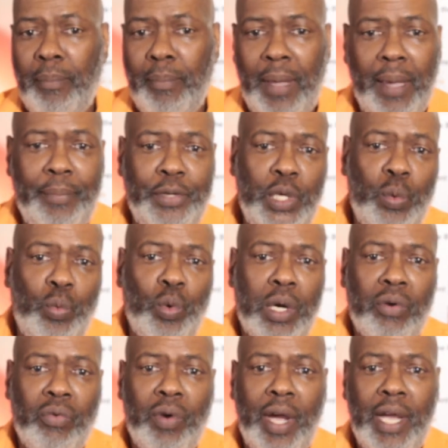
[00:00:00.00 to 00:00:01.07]
Maybe you
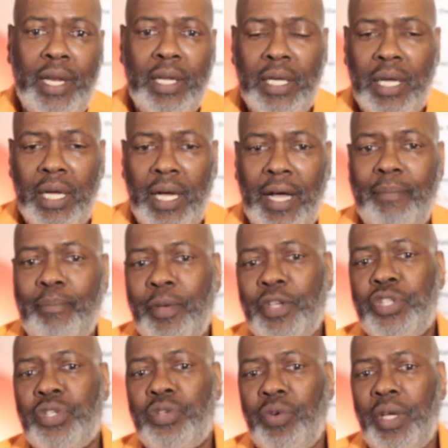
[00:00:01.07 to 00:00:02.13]
want to write a
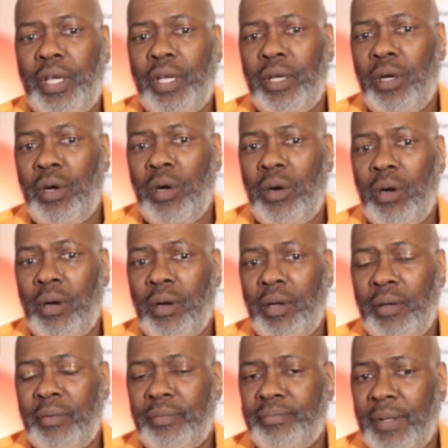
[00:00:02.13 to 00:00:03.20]
mystery
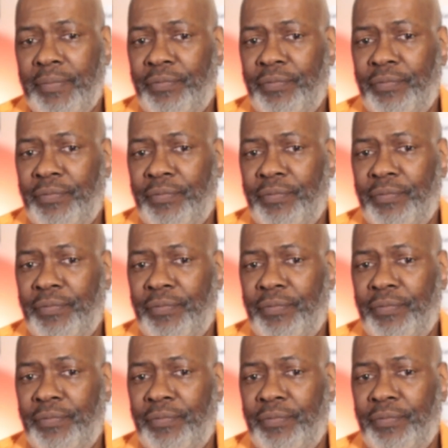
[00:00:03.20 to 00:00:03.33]
or